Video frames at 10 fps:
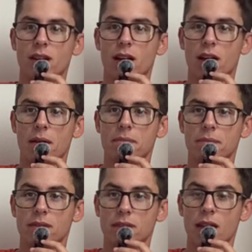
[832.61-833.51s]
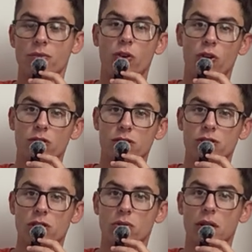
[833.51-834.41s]
and for Hurts
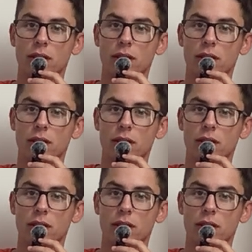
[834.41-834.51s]
in general.